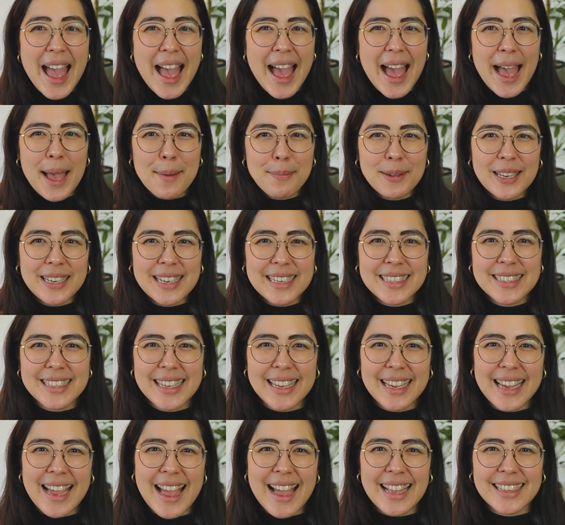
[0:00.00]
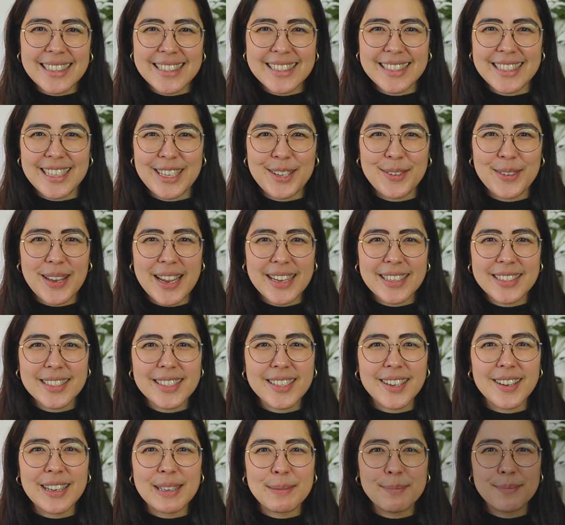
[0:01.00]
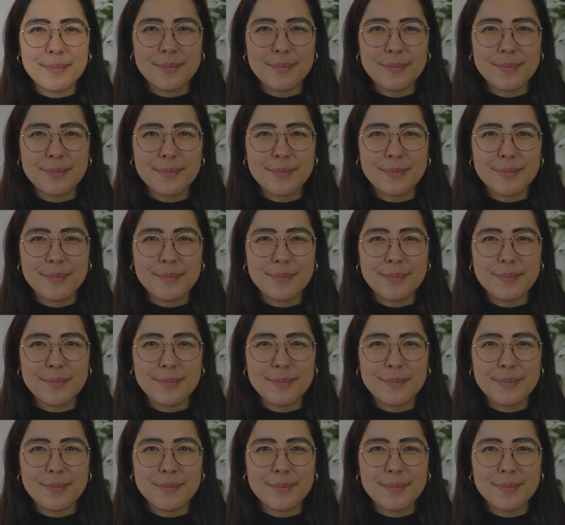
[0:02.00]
Happy knitting, and see you next time.